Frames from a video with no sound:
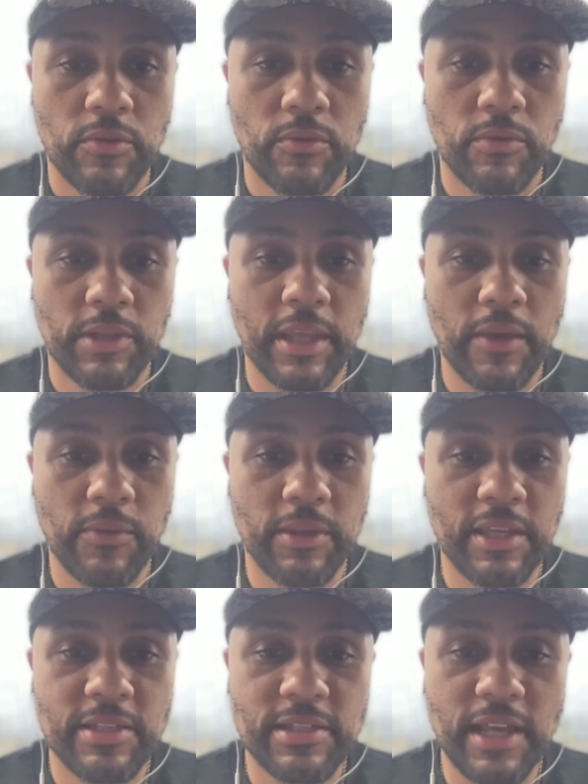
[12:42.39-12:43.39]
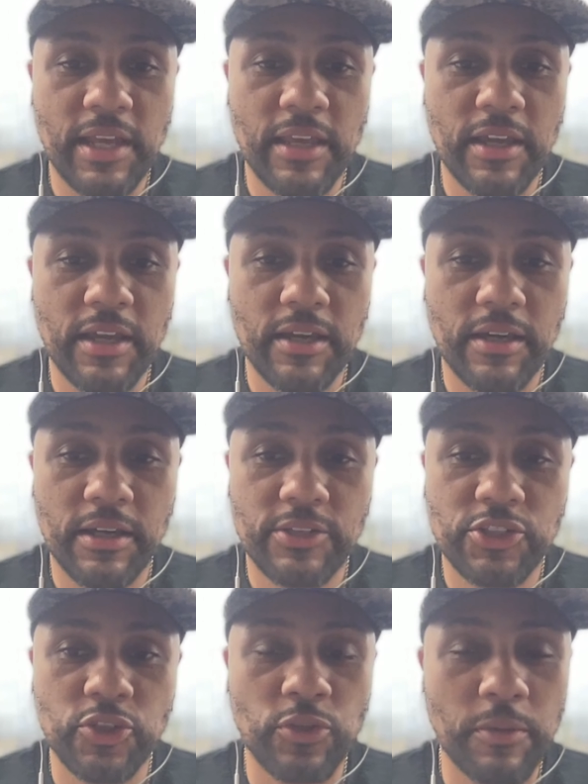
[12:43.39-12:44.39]
What they what they say, uh, uh,
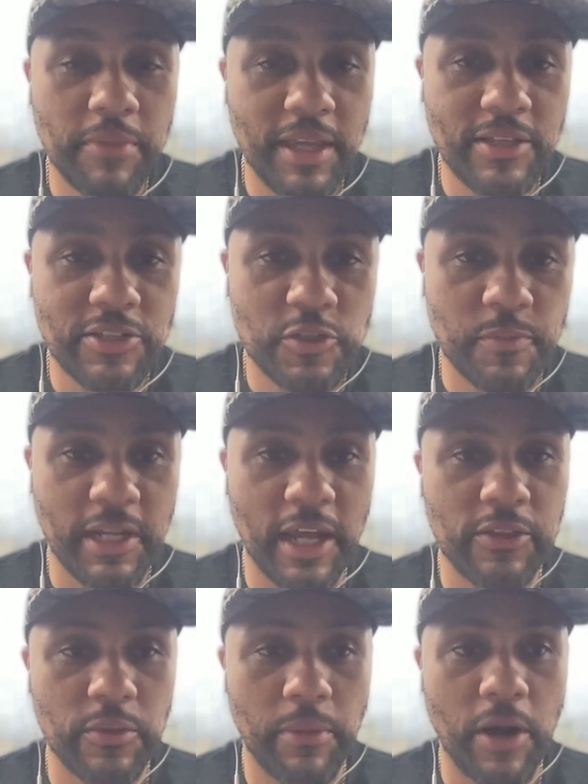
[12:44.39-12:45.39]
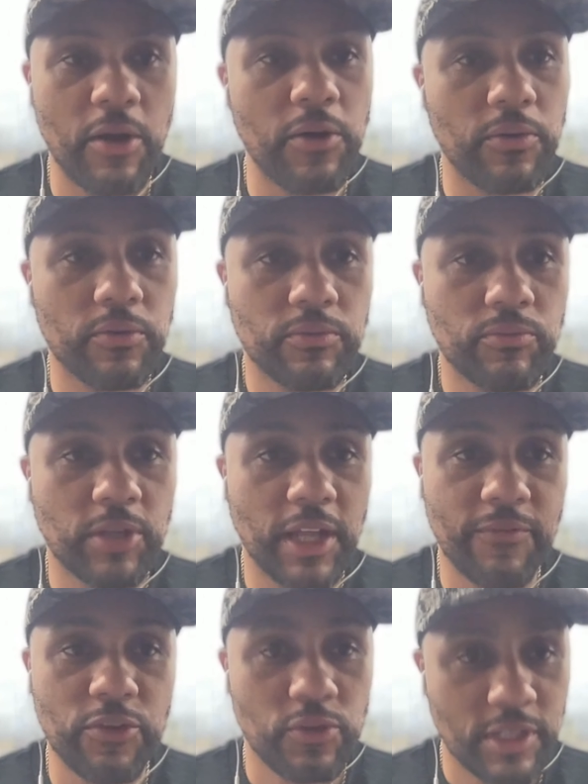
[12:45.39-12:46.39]
chew the meat and spit out the bone.
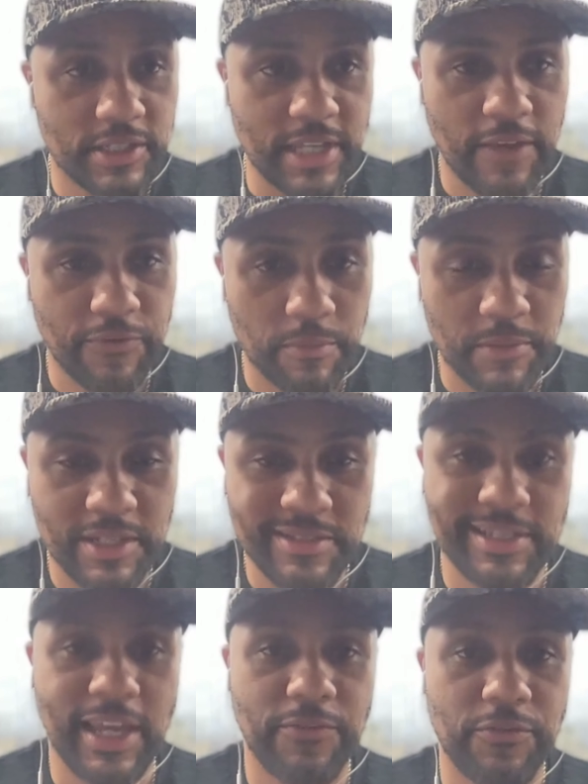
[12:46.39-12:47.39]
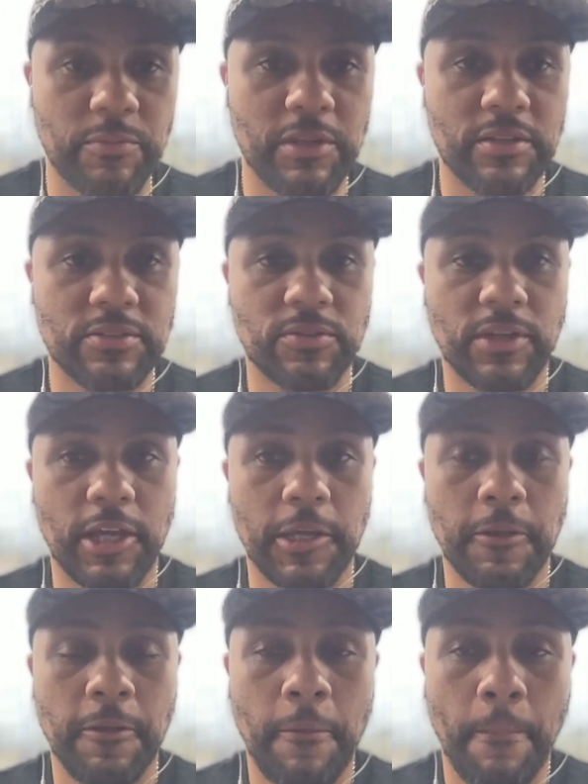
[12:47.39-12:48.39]
Whatever you can take from this, take from this. Okay.
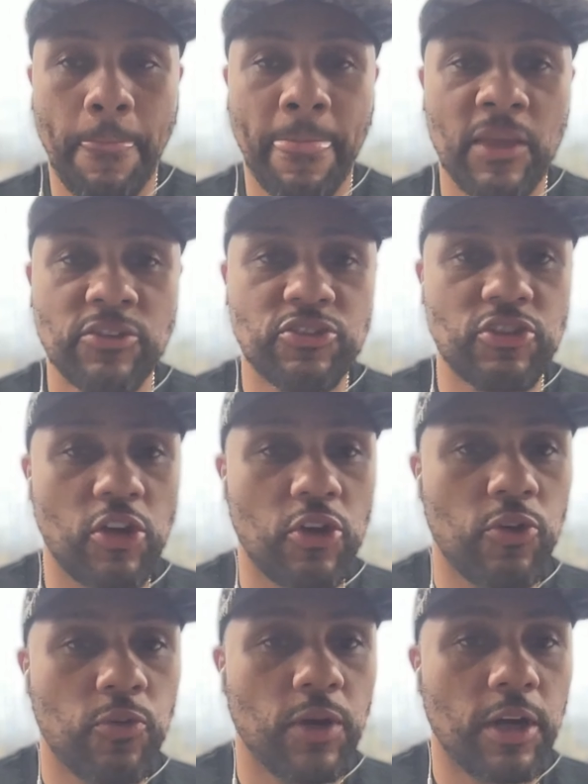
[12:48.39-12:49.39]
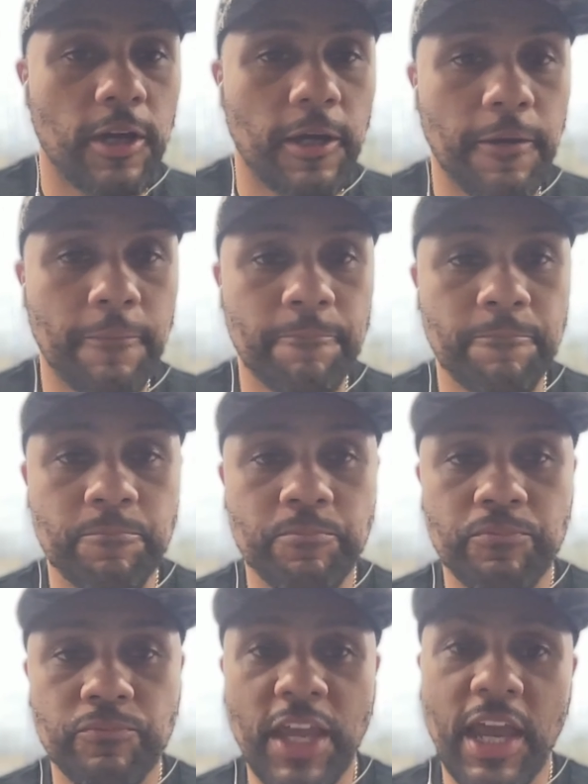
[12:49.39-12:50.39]
So uh,
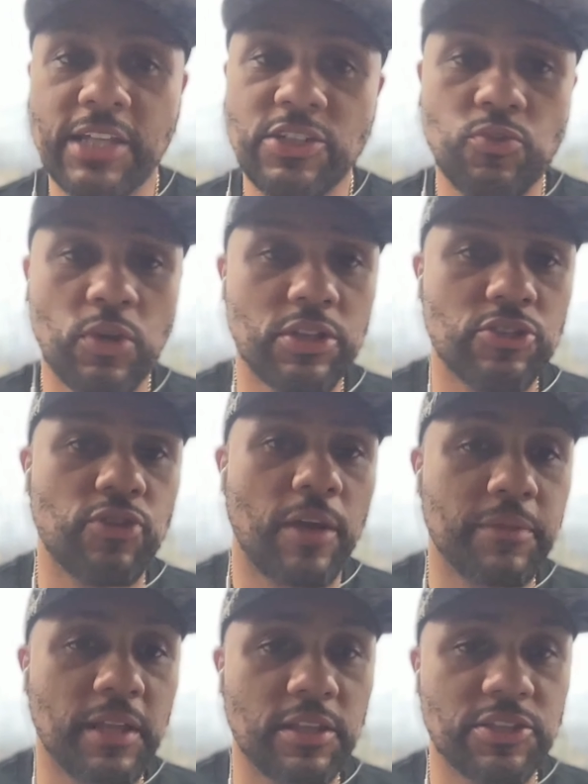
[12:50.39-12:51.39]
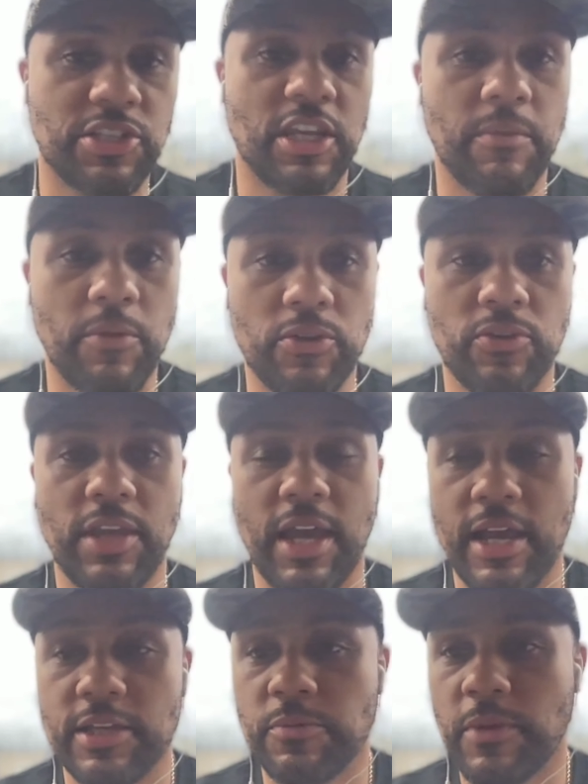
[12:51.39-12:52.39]
yeah, I just want to drop that little gem on you
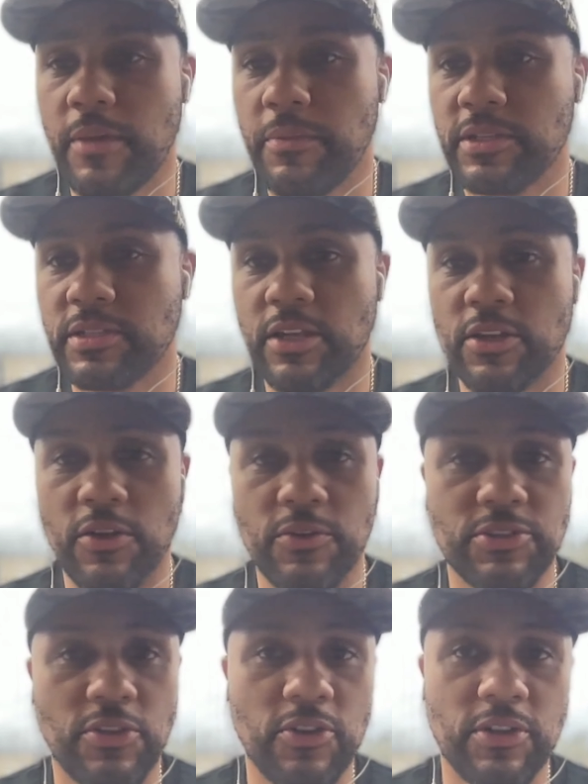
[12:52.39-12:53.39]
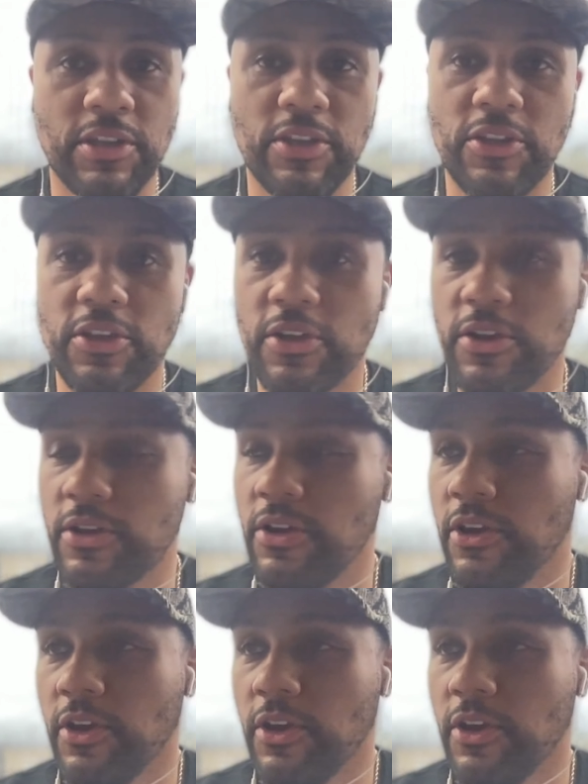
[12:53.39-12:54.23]
guys, man, because I know it's early in the year.